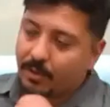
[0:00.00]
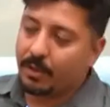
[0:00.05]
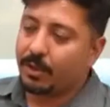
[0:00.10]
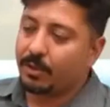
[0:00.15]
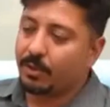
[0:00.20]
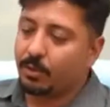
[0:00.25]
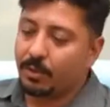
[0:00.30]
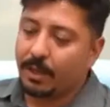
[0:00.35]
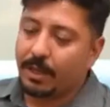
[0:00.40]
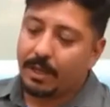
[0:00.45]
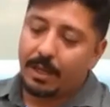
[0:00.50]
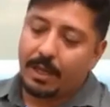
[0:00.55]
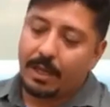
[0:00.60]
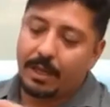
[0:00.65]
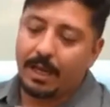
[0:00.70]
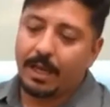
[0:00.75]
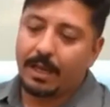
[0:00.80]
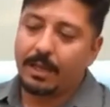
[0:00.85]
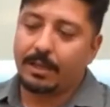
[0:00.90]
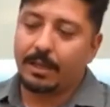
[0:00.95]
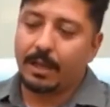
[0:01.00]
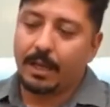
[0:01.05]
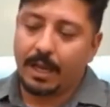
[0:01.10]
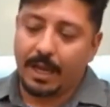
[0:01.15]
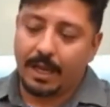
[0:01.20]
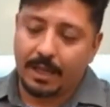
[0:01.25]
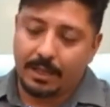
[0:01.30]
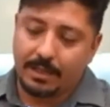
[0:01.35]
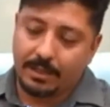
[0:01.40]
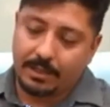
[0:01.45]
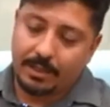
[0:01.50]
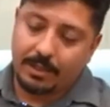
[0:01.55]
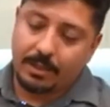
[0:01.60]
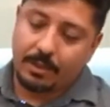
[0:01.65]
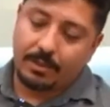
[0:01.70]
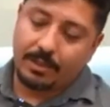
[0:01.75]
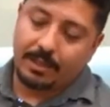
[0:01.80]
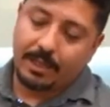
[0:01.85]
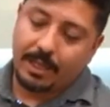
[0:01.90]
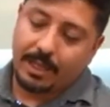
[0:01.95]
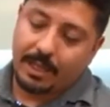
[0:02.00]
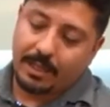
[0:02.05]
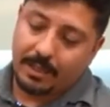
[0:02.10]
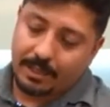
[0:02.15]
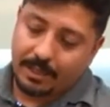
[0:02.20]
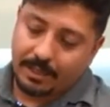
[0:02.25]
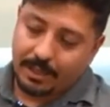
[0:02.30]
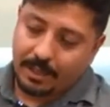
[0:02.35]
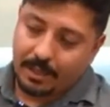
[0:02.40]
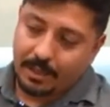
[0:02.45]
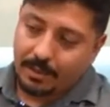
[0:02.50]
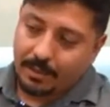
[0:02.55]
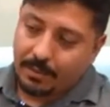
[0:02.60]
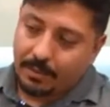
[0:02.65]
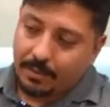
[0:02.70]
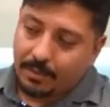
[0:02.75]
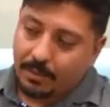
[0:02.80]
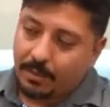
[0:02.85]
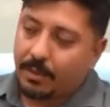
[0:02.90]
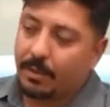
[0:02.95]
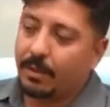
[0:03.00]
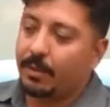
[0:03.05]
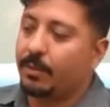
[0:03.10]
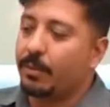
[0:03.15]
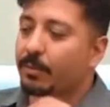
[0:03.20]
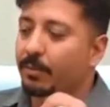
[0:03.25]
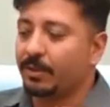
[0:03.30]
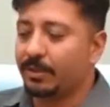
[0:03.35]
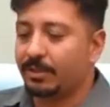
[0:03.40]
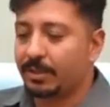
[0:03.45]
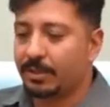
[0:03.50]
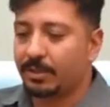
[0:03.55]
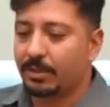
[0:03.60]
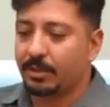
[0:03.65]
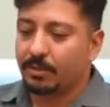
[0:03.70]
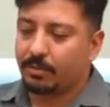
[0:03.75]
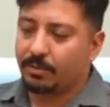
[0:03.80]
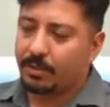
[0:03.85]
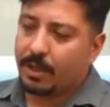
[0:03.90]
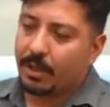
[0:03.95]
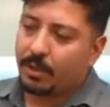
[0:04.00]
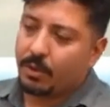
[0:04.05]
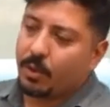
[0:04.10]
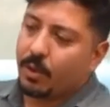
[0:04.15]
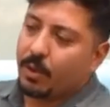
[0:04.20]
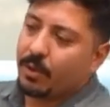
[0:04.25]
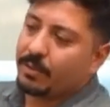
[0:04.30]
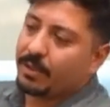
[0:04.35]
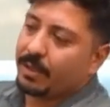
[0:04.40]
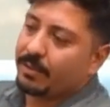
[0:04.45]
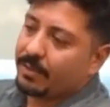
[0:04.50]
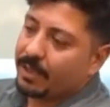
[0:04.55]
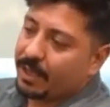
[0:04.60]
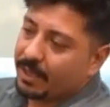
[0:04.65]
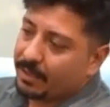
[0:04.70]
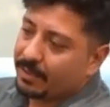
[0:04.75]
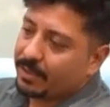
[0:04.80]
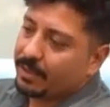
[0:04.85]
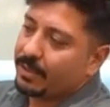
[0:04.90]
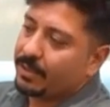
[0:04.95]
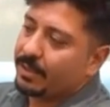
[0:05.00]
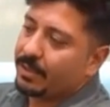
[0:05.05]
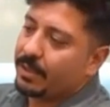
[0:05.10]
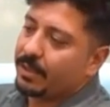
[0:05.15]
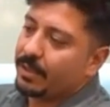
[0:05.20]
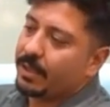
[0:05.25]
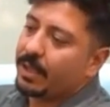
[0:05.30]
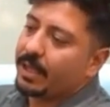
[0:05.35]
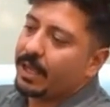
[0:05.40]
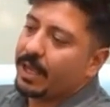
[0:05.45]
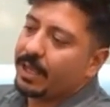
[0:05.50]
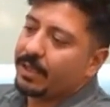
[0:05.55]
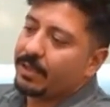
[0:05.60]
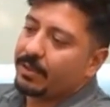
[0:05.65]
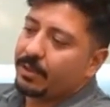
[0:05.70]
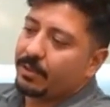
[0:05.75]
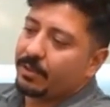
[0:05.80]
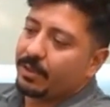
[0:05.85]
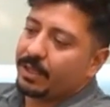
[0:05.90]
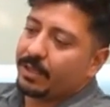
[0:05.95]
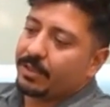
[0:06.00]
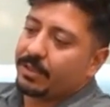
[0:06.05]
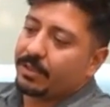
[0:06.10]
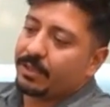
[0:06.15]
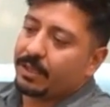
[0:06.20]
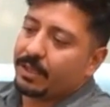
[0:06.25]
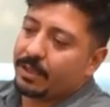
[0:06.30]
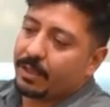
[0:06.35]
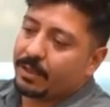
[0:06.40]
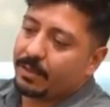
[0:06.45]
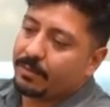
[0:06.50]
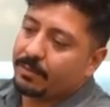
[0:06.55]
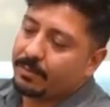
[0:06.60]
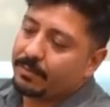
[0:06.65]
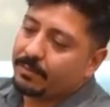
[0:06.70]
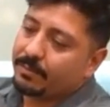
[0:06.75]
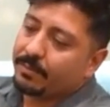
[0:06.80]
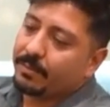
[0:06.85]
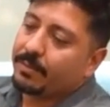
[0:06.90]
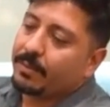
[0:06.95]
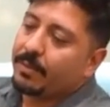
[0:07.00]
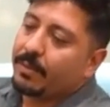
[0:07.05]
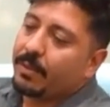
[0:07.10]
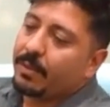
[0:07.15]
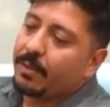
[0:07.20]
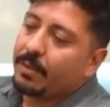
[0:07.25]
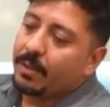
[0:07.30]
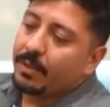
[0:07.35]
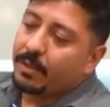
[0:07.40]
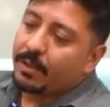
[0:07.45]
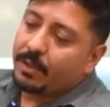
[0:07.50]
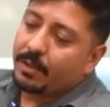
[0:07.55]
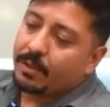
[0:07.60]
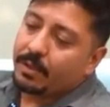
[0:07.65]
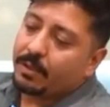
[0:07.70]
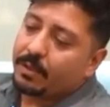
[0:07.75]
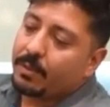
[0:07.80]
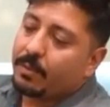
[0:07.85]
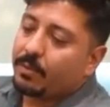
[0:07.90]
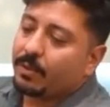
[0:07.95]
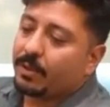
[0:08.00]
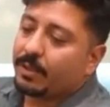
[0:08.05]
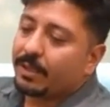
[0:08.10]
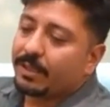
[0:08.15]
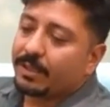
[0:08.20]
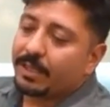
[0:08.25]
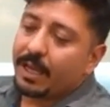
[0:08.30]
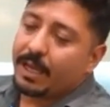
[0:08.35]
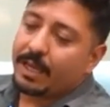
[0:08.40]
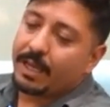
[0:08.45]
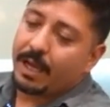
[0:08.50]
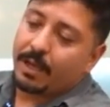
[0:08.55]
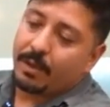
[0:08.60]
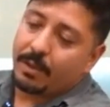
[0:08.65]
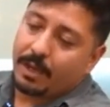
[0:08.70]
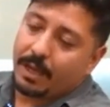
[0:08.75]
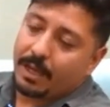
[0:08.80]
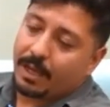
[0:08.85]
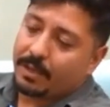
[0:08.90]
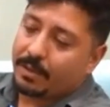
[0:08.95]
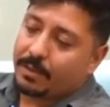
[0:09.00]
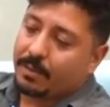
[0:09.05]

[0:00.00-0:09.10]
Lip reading: a quick connect, and it seals easily, which is used in all devices, as you can see. For the tank outlet,